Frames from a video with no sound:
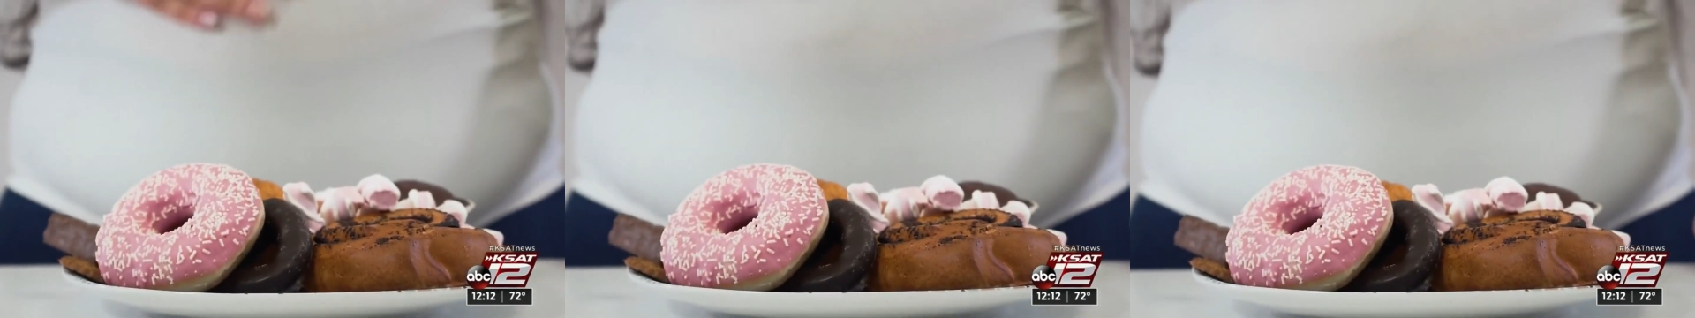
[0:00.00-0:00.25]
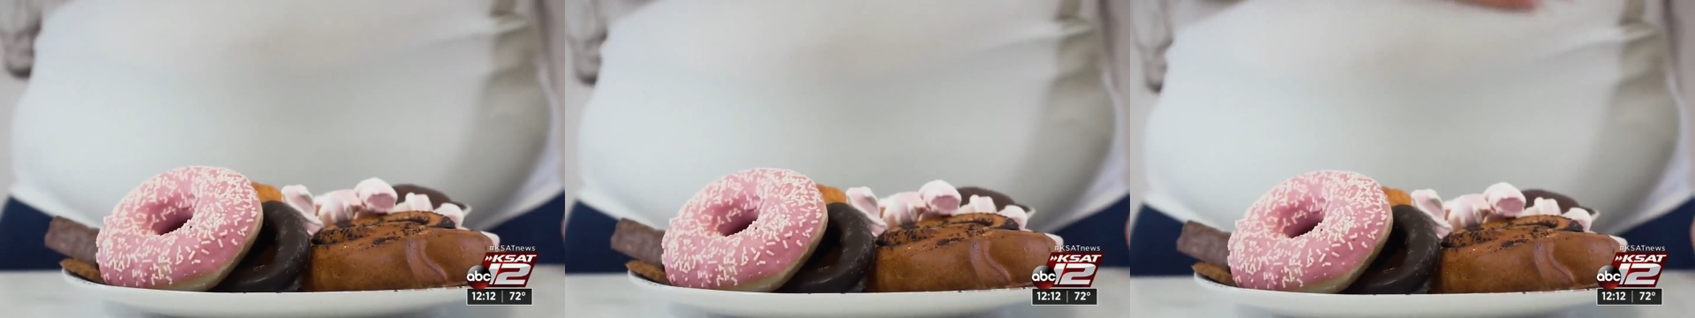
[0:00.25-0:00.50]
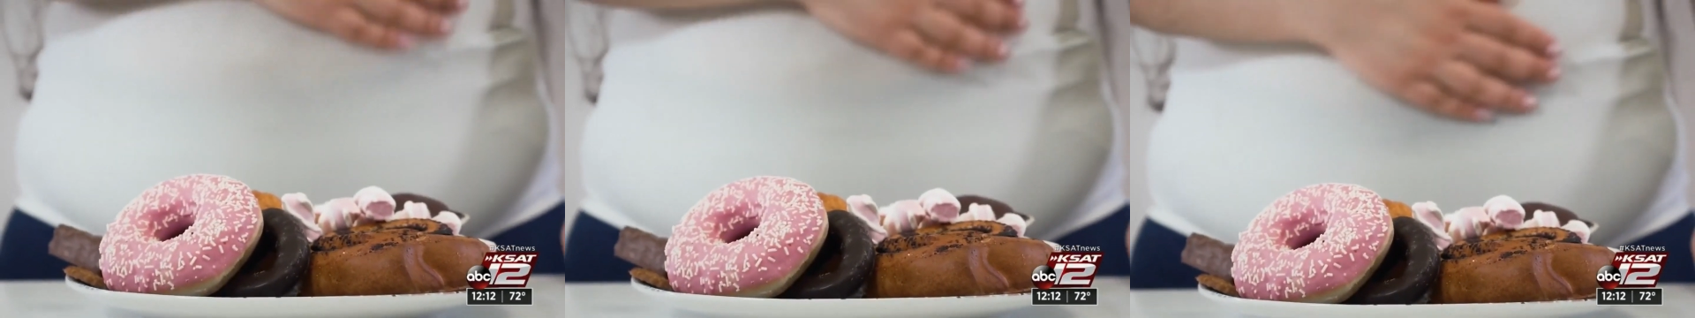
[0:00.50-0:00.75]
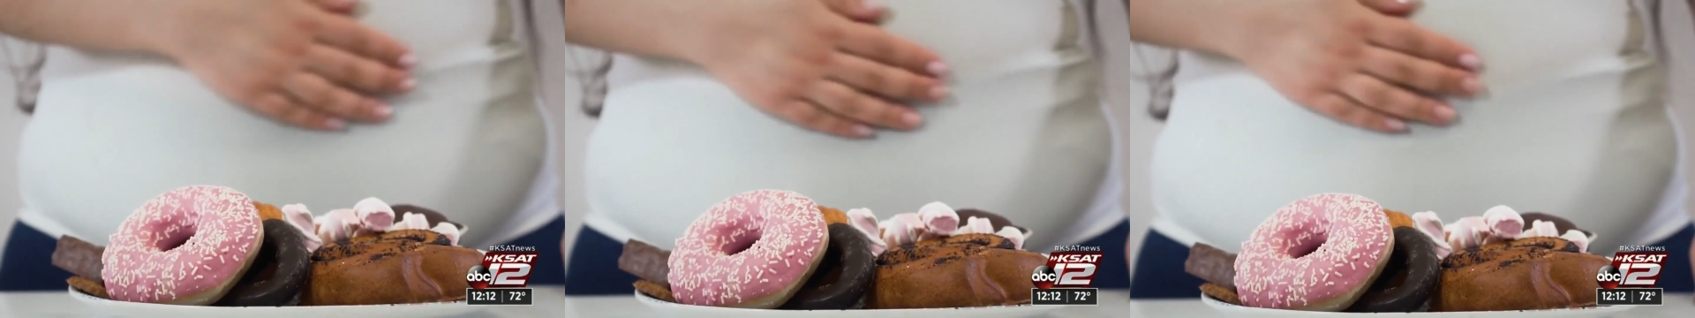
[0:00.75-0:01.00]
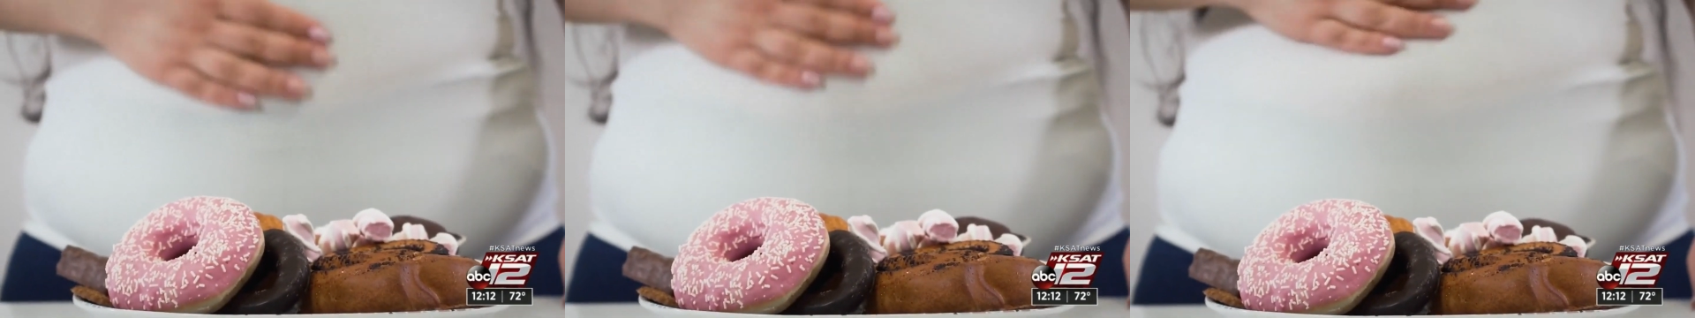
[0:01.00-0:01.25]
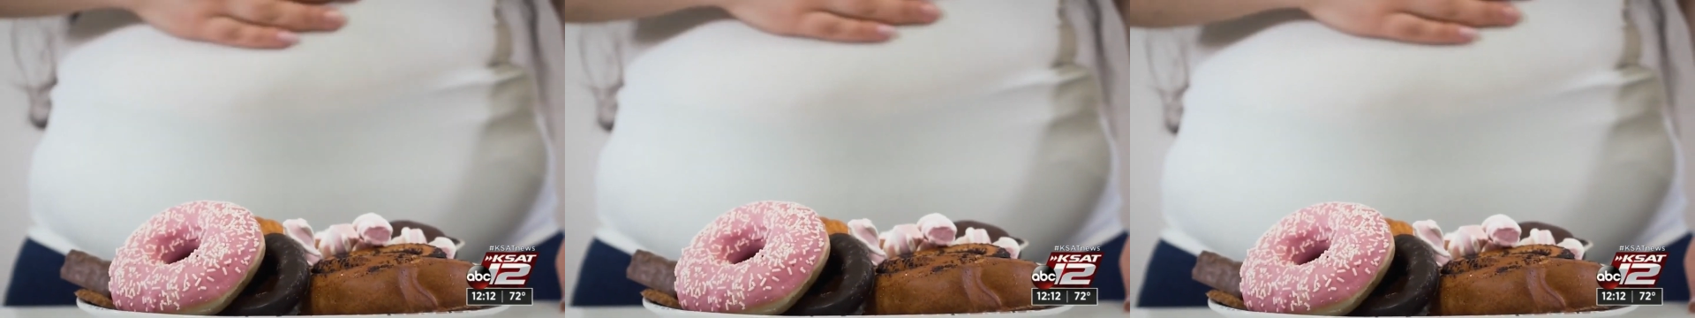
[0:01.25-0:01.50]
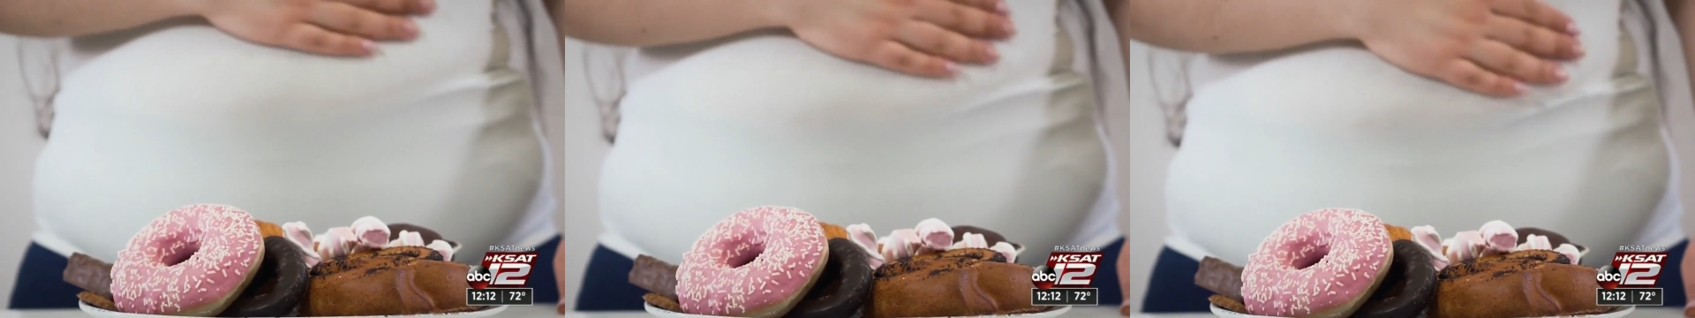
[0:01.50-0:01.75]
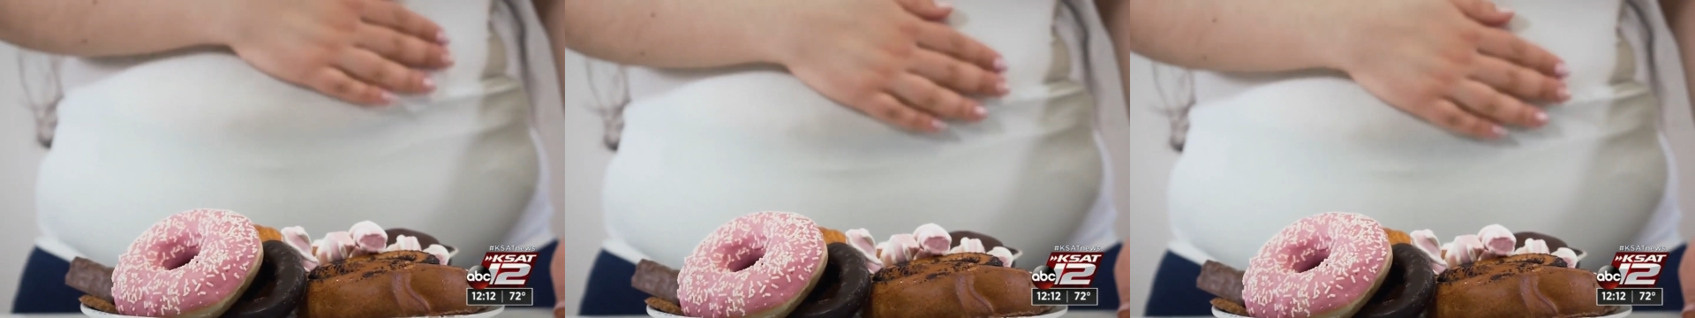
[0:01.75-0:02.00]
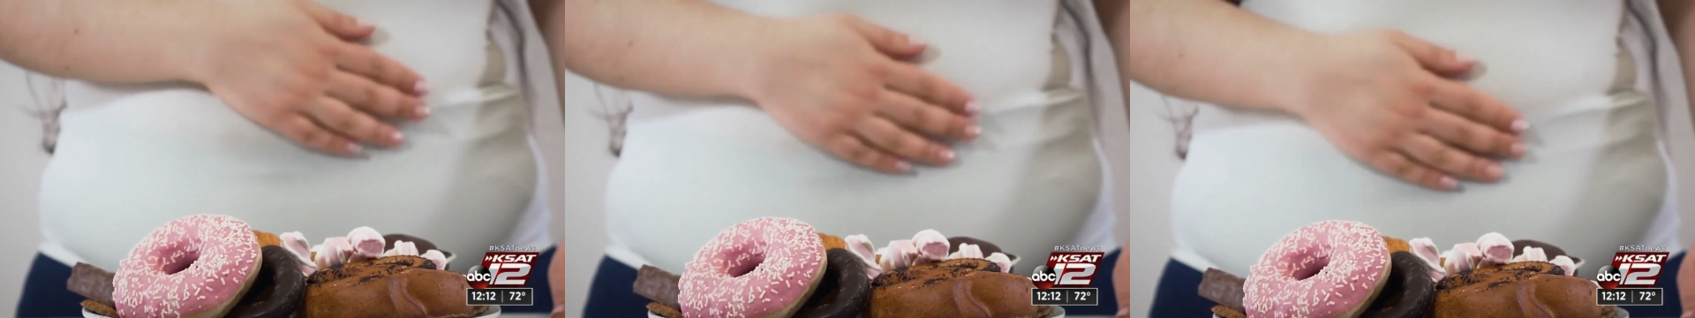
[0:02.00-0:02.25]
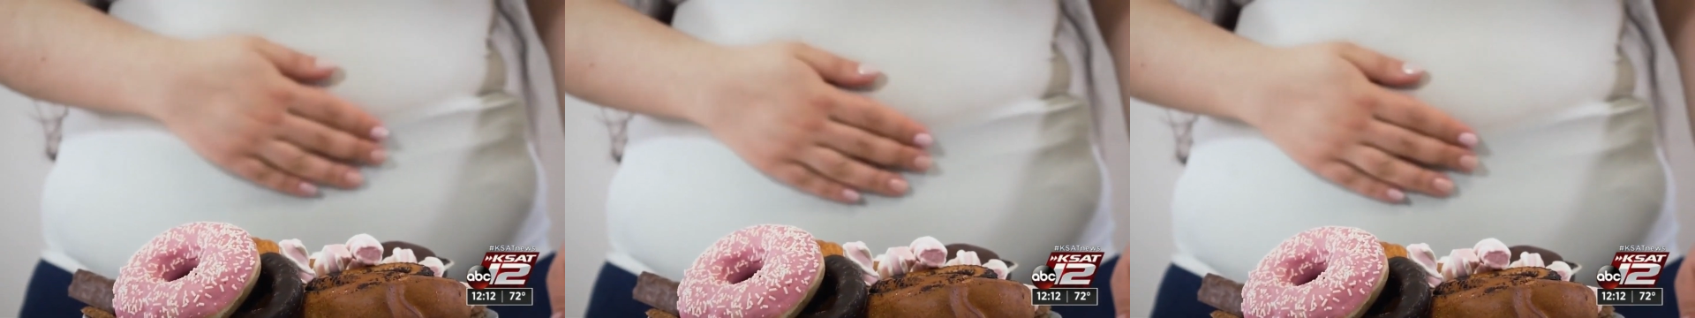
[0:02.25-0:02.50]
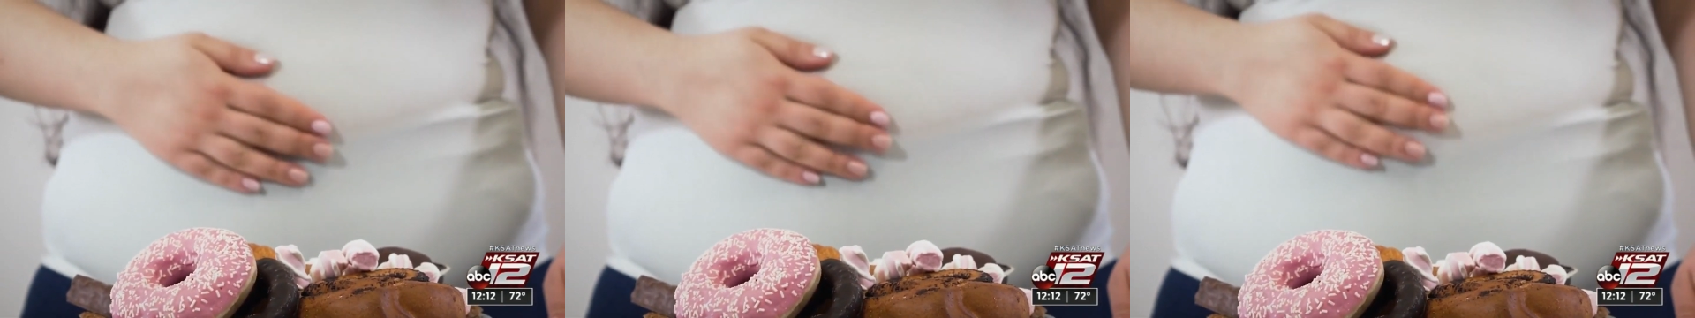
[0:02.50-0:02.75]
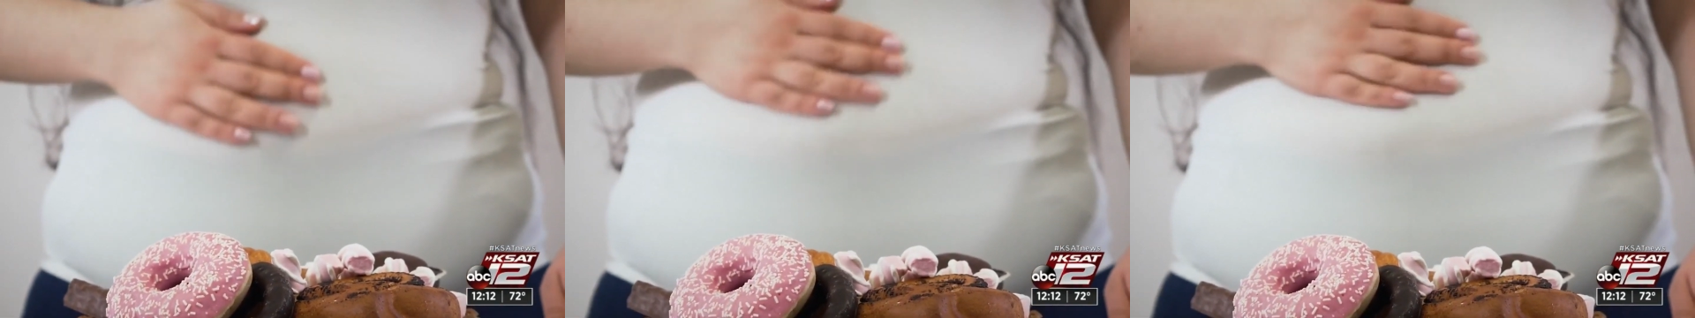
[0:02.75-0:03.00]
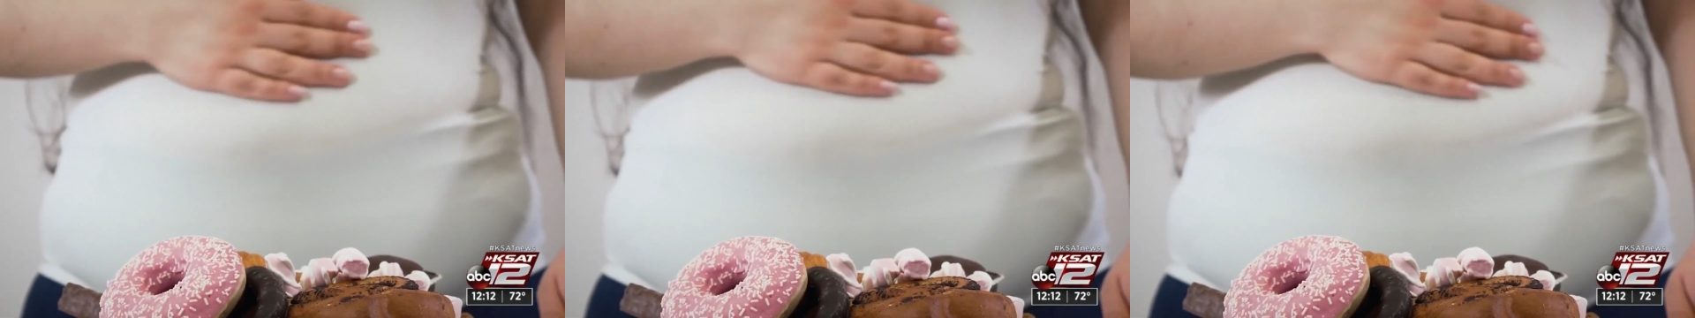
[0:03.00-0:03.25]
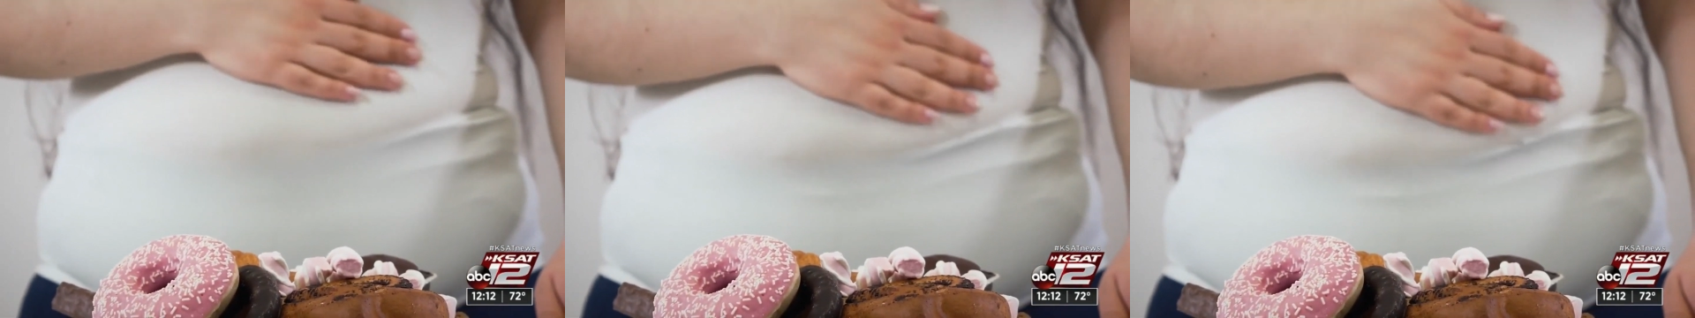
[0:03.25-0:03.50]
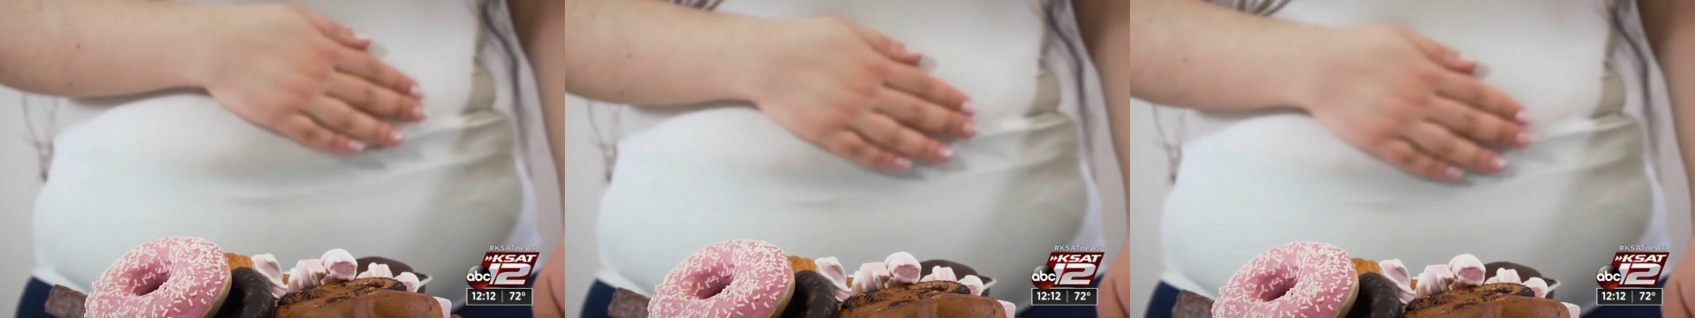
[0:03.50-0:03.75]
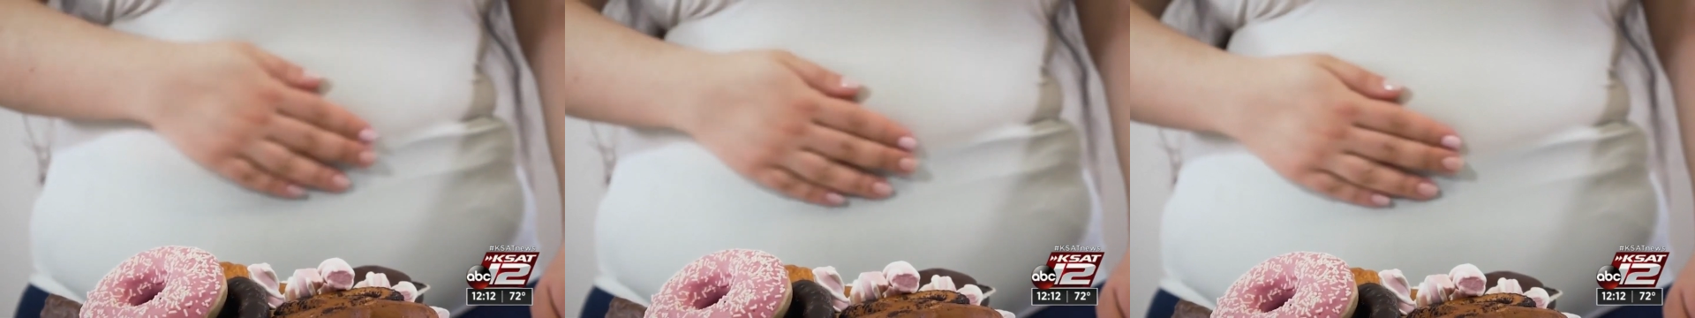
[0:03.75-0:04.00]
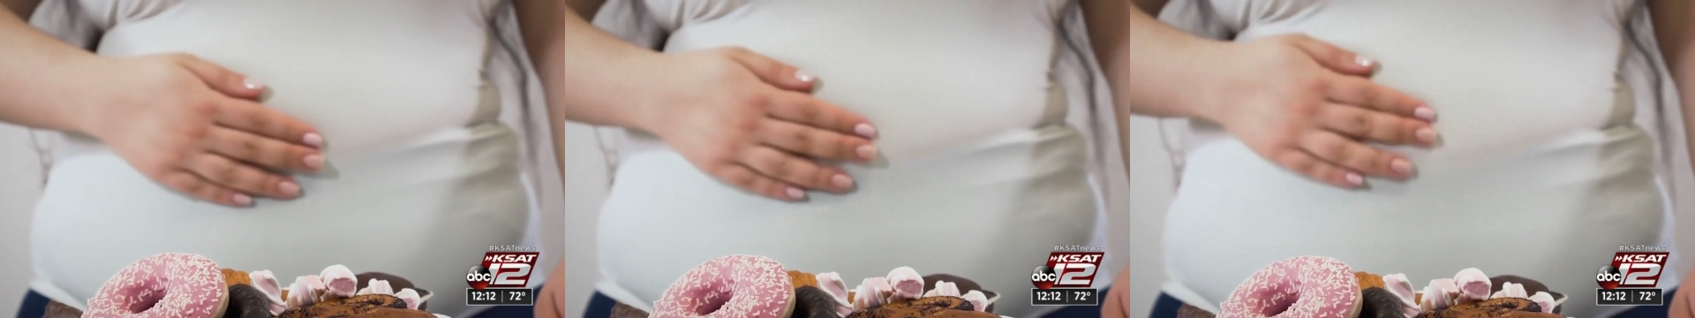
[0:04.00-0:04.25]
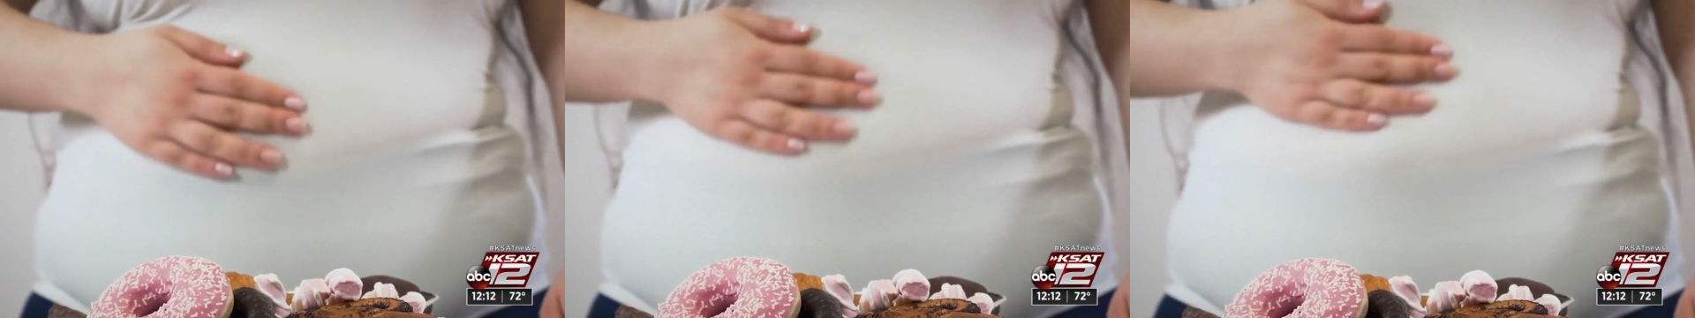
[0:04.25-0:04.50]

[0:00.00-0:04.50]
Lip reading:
No face is visible, so there are no lips to read.